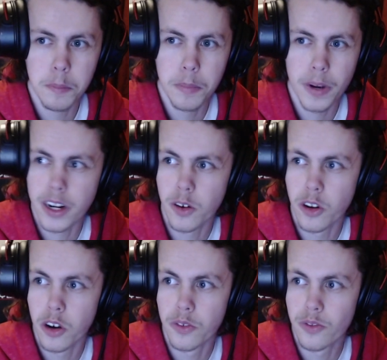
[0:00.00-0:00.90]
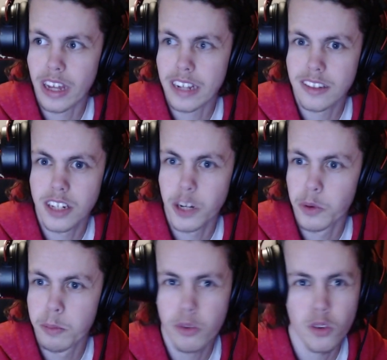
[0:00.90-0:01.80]
But I don't know if that's going to
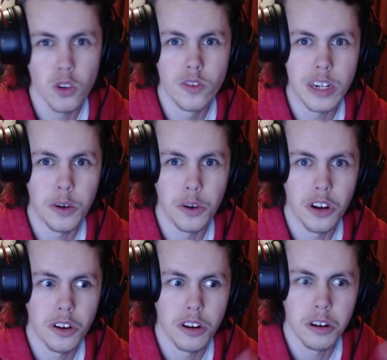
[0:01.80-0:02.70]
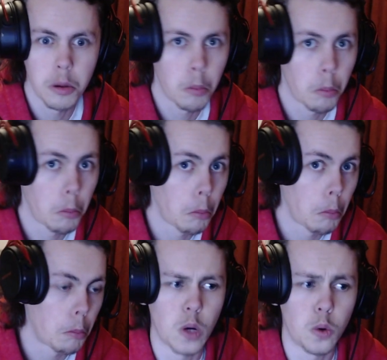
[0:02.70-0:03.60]
improve it or not.
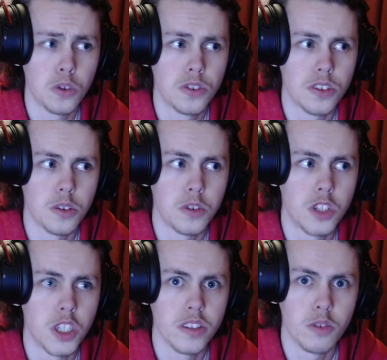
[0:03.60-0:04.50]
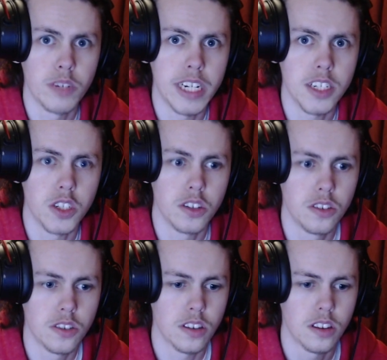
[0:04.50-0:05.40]
Also, during the
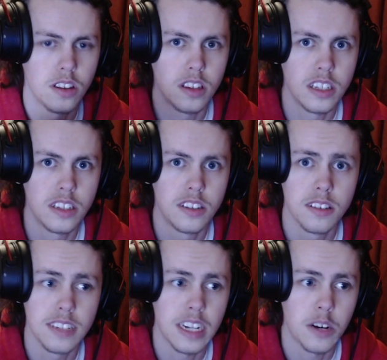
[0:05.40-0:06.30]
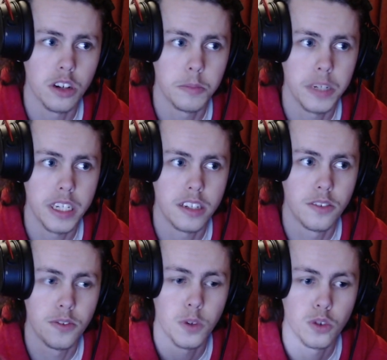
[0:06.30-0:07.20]
reactions, this is now going to be
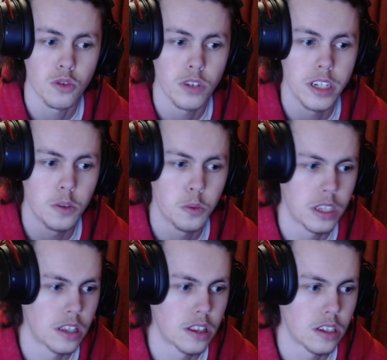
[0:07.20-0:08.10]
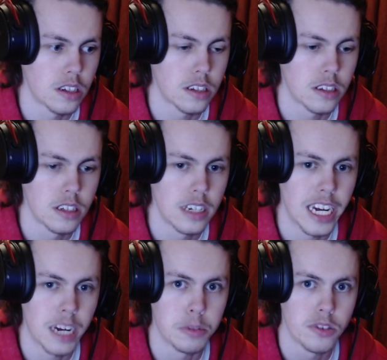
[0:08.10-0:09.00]
full screen with the
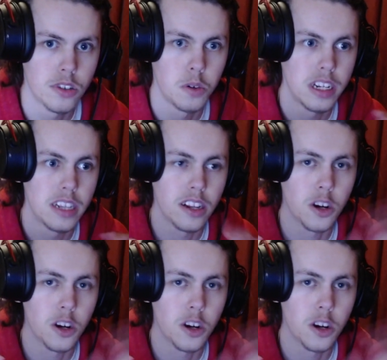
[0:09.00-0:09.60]
episode in the